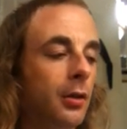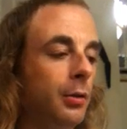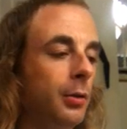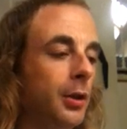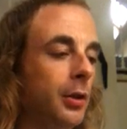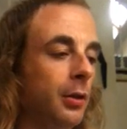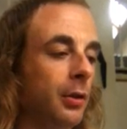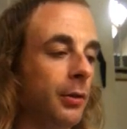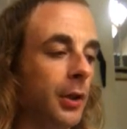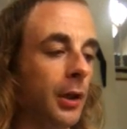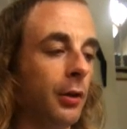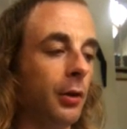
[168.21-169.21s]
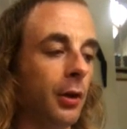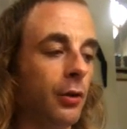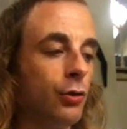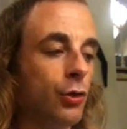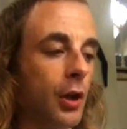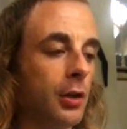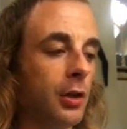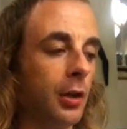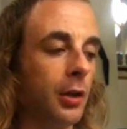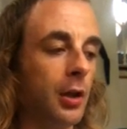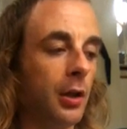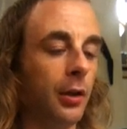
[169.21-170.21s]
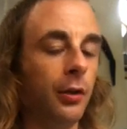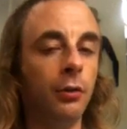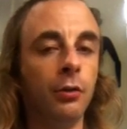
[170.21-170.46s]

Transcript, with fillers: who is sort of like doing a tragic dance,